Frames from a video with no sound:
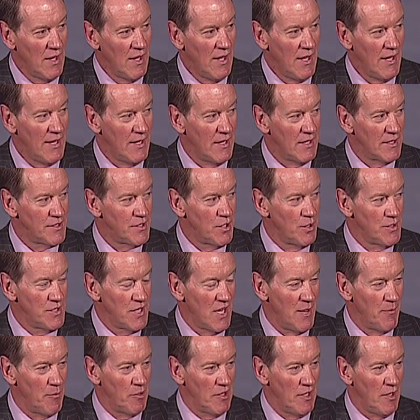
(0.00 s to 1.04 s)
a
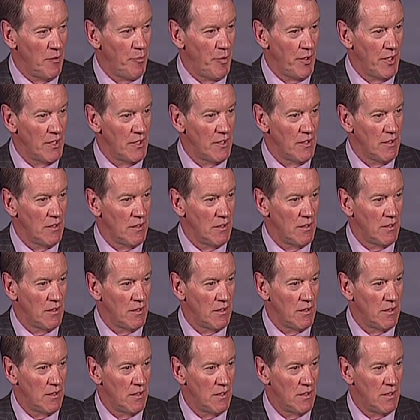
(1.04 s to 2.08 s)
two-time Olympian
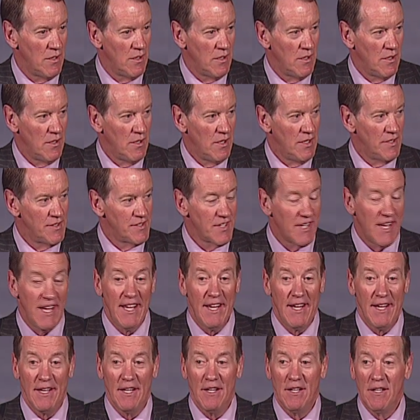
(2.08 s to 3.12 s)
in
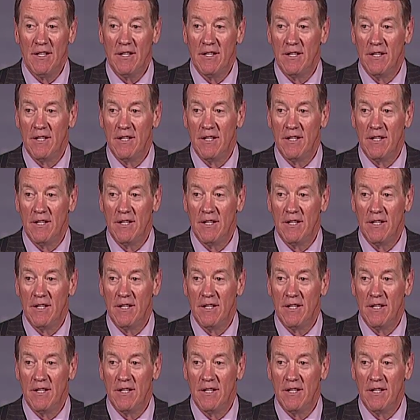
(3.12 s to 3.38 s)
skiing,